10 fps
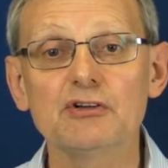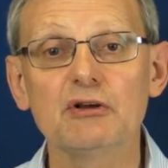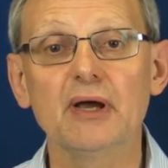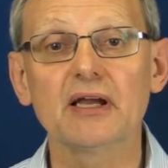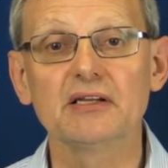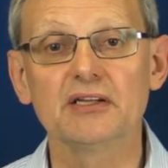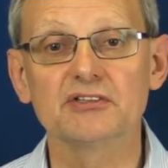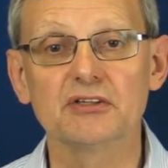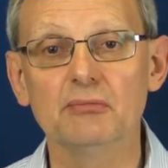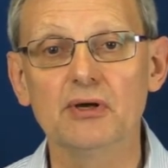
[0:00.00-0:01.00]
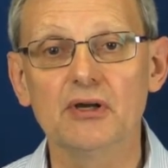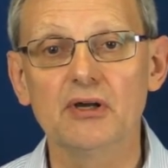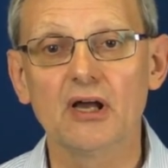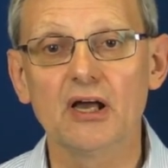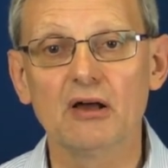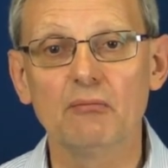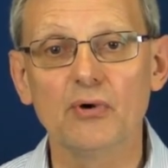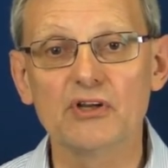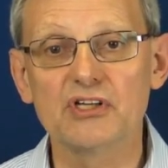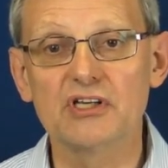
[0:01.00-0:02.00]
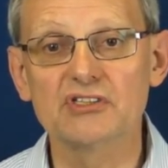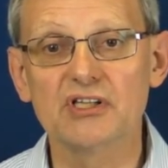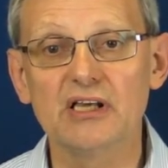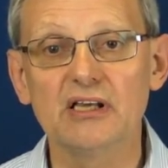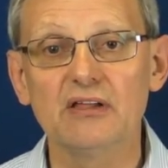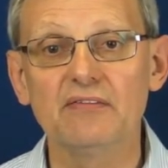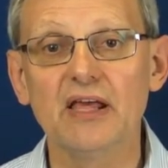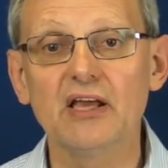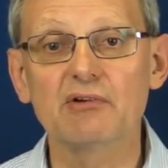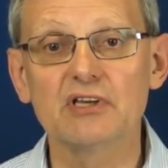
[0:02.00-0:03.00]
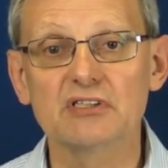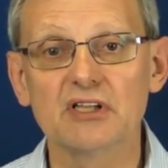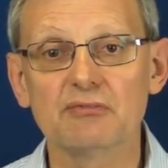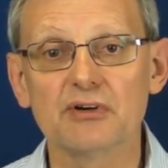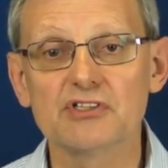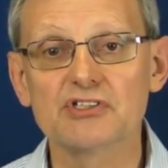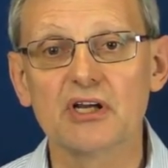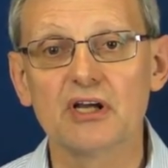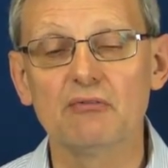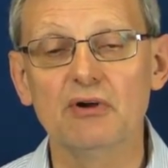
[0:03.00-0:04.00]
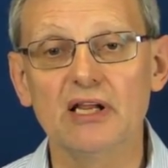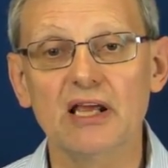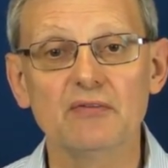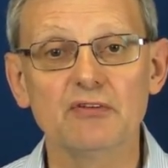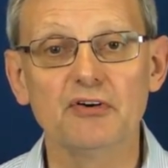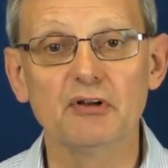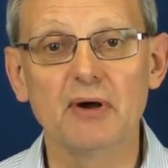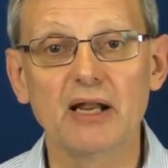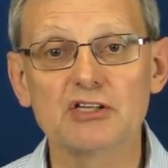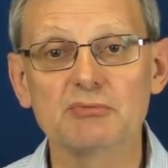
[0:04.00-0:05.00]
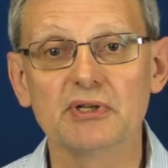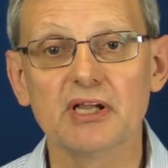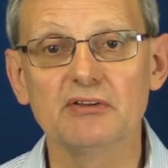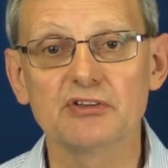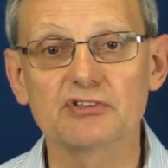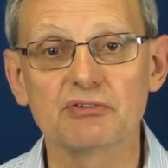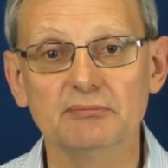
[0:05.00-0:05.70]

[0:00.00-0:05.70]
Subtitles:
mechanism, which is the increased leverage really in the fund management industry.